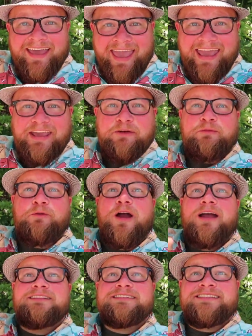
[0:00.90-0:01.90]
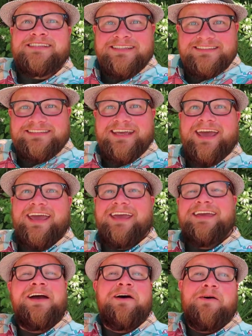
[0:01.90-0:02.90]
Hey friends,
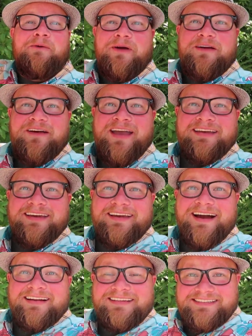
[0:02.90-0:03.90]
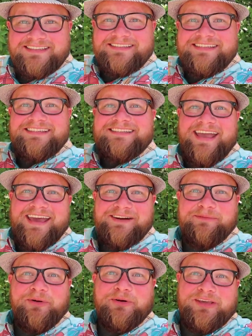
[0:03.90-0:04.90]
today we are hanging out at Disney's
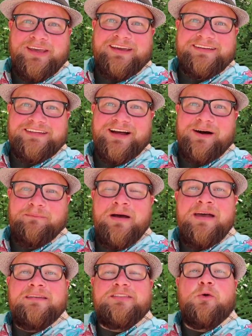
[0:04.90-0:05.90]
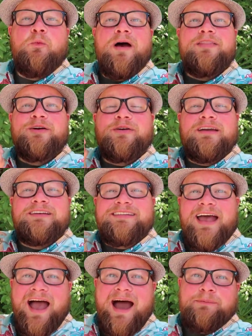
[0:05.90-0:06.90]
Animal Kingdom. The weather is
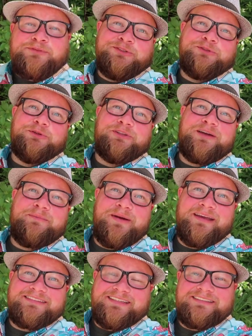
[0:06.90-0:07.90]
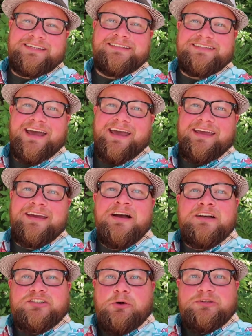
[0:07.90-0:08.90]
absolutely amazing today,
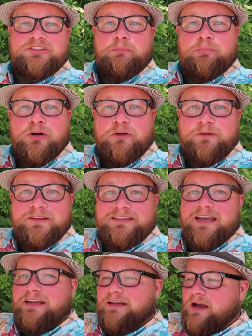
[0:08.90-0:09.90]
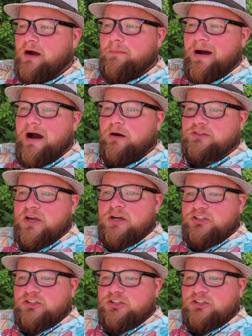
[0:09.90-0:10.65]
so it's a perfect day to come out,